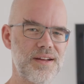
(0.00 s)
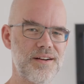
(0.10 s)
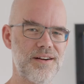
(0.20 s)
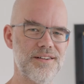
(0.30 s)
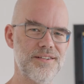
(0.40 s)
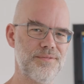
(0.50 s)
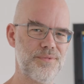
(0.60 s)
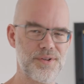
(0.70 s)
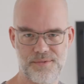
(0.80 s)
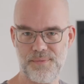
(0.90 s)
are
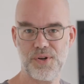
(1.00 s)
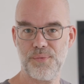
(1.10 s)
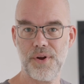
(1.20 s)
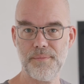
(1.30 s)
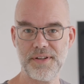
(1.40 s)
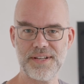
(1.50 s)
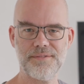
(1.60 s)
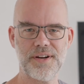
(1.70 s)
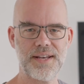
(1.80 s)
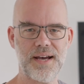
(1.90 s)
building
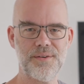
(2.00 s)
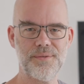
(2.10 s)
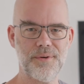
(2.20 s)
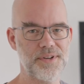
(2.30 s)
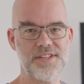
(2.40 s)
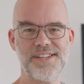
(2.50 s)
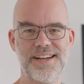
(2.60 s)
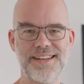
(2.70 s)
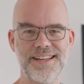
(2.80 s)
right now, what we're designing.